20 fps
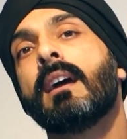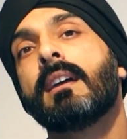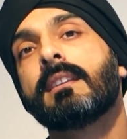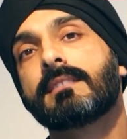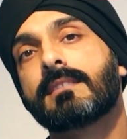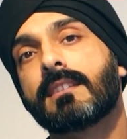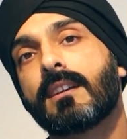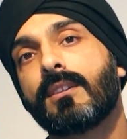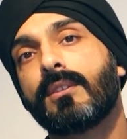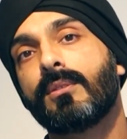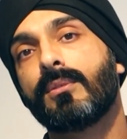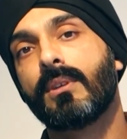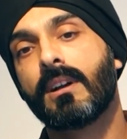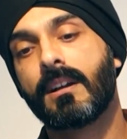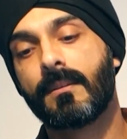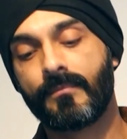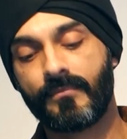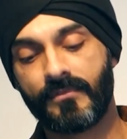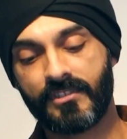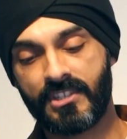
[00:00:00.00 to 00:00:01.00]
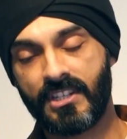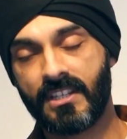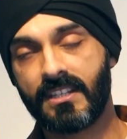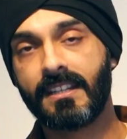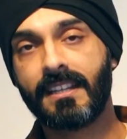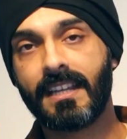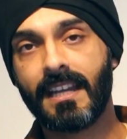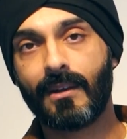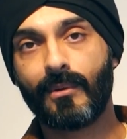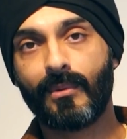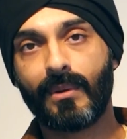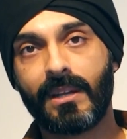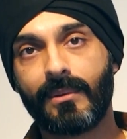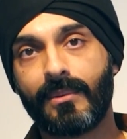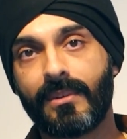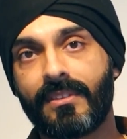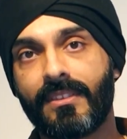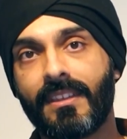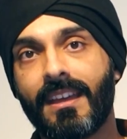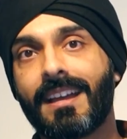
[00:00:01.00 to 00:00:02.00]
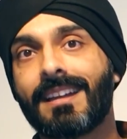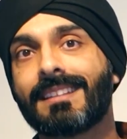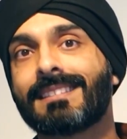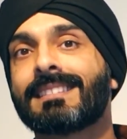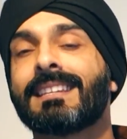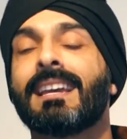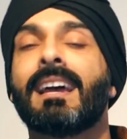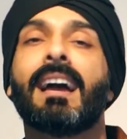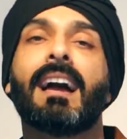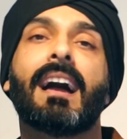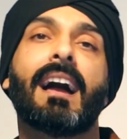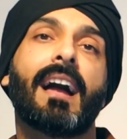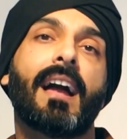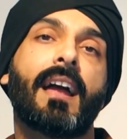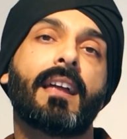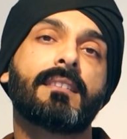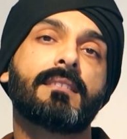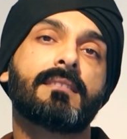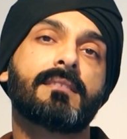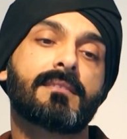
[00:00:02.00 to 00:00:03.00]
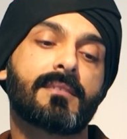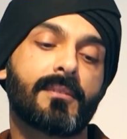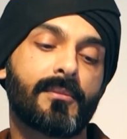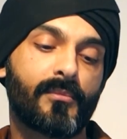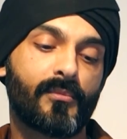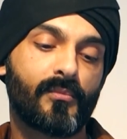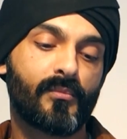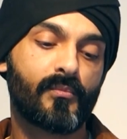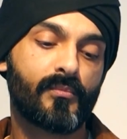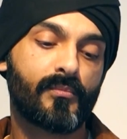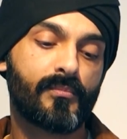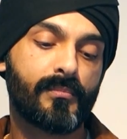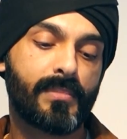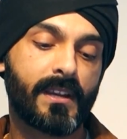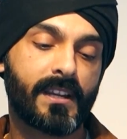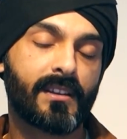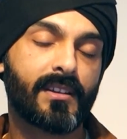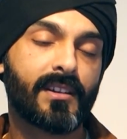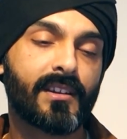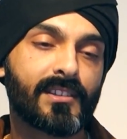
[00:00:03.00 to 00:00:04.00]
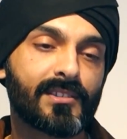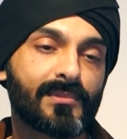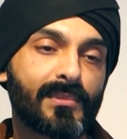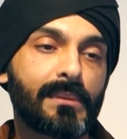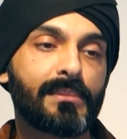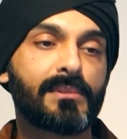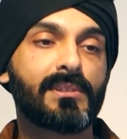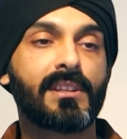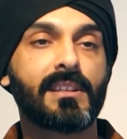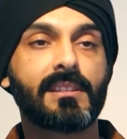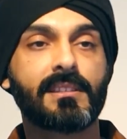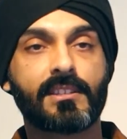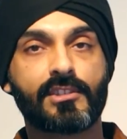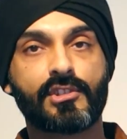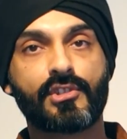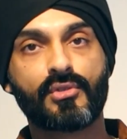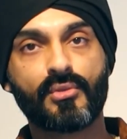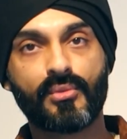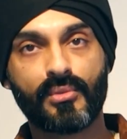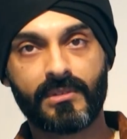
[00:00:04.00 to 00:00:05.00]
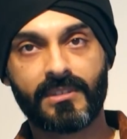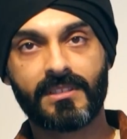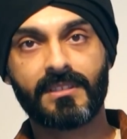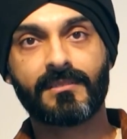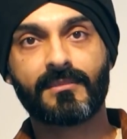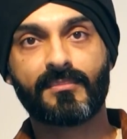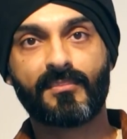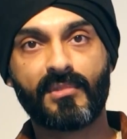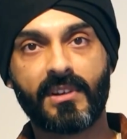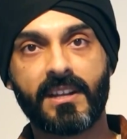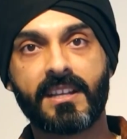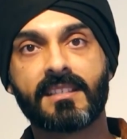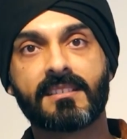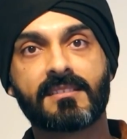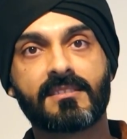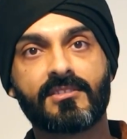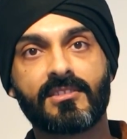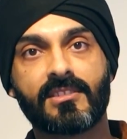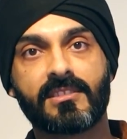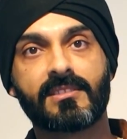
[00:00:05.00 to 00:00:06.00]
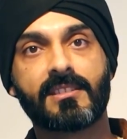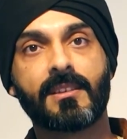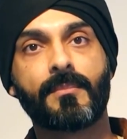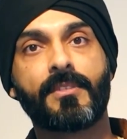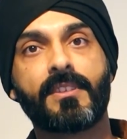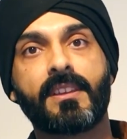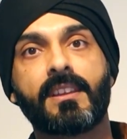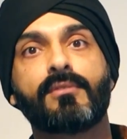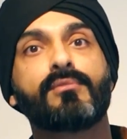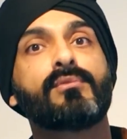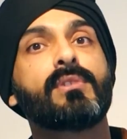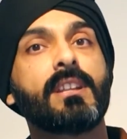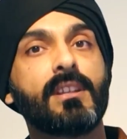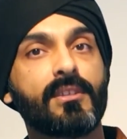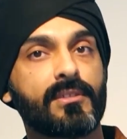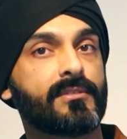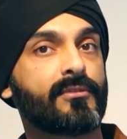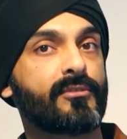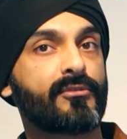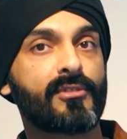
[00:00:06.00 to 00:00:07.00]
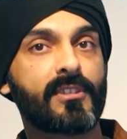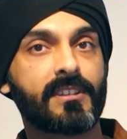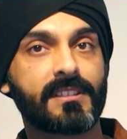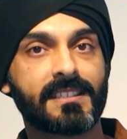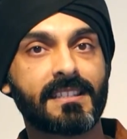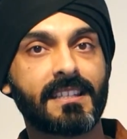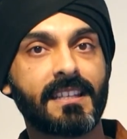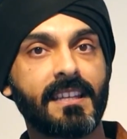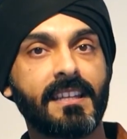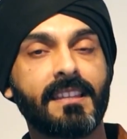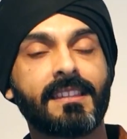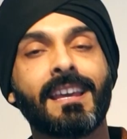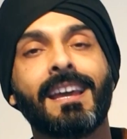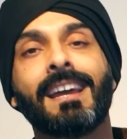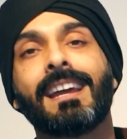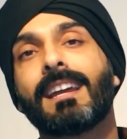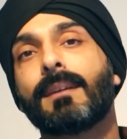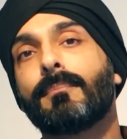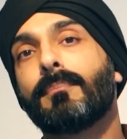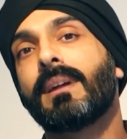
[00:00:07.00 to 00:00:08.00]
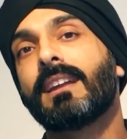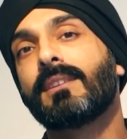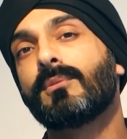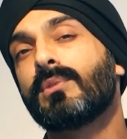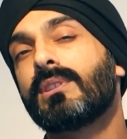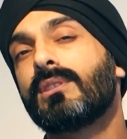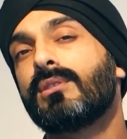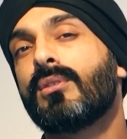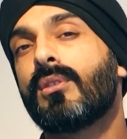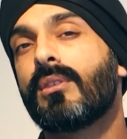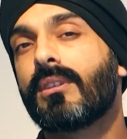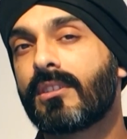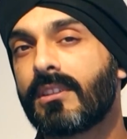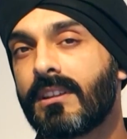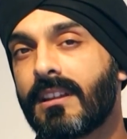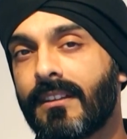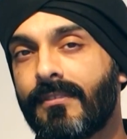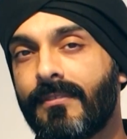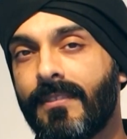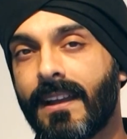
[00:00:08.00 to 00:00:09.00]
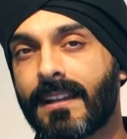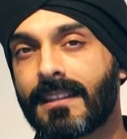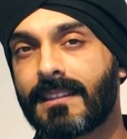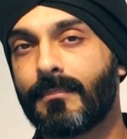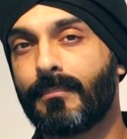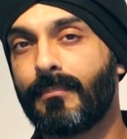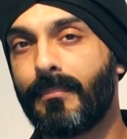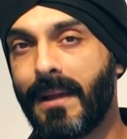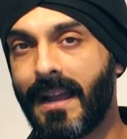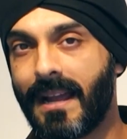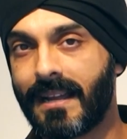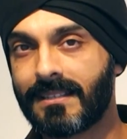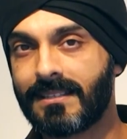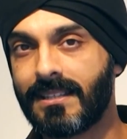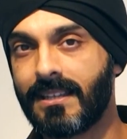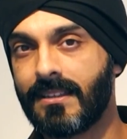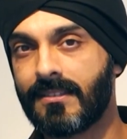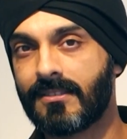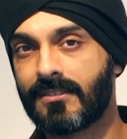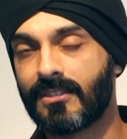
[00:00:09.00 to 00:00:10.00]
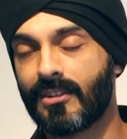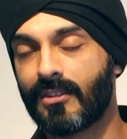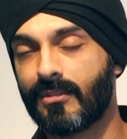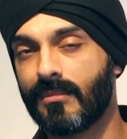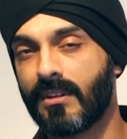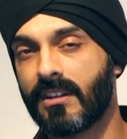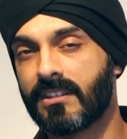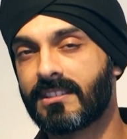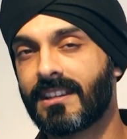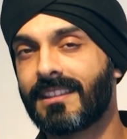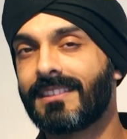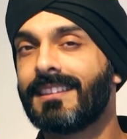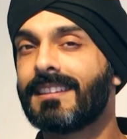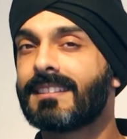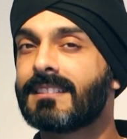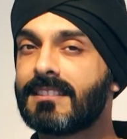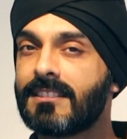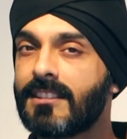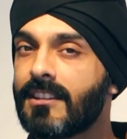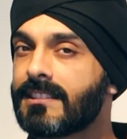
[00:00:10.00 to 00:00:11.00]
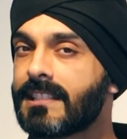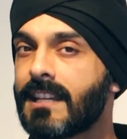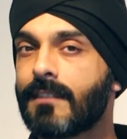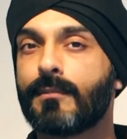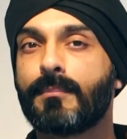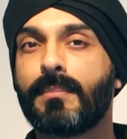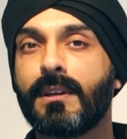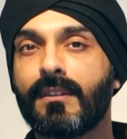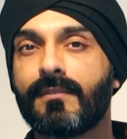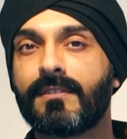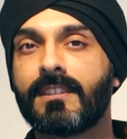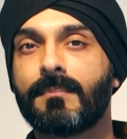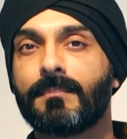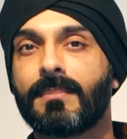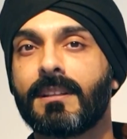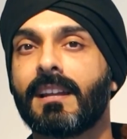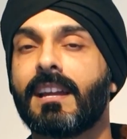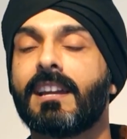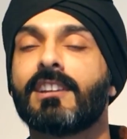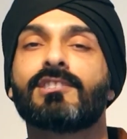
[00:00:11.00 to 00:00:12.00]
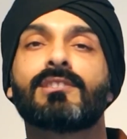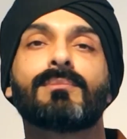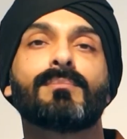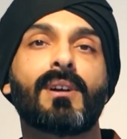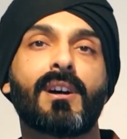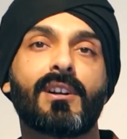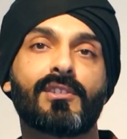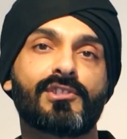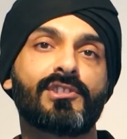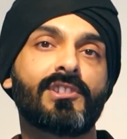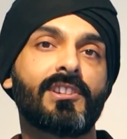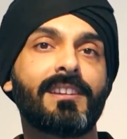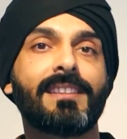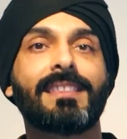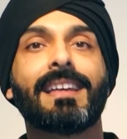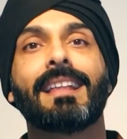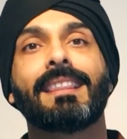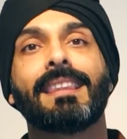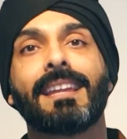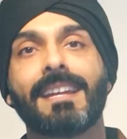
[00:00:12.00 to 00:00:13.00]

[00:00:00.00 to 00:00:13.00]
So she could get away with that, and because we were doing the shortened brace, just something really on the front teeth, it meant we're not going to affect the back teeth so much, and this does have a bit of an implication, but I'll show you that